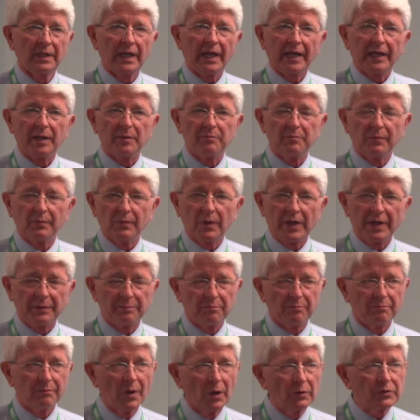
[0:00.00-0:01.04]
Tom's
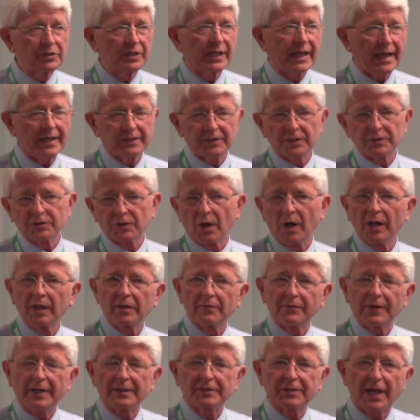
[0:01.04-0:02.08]
advocacy efforts were born
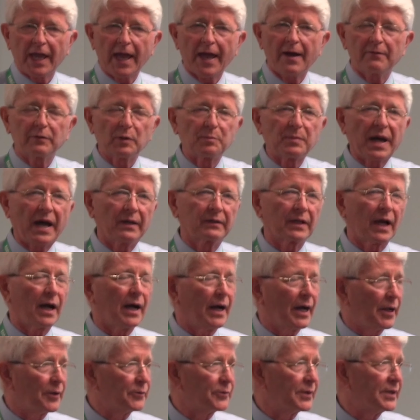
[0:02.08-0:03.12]
from his own experience
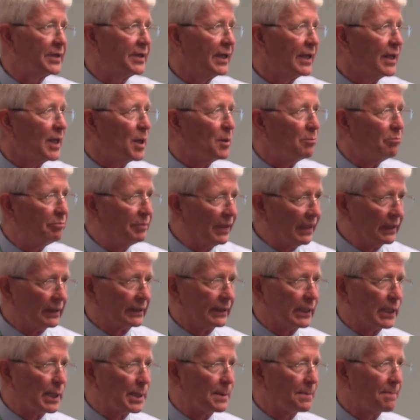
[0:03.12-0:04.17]
with aphasia following a
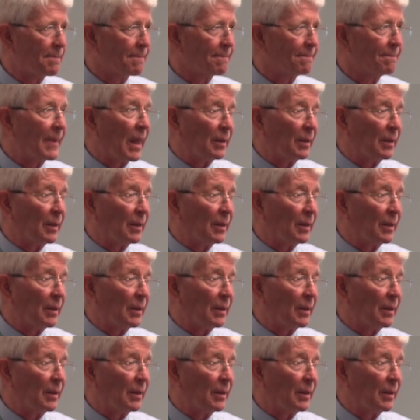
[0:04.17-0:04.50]
stroke.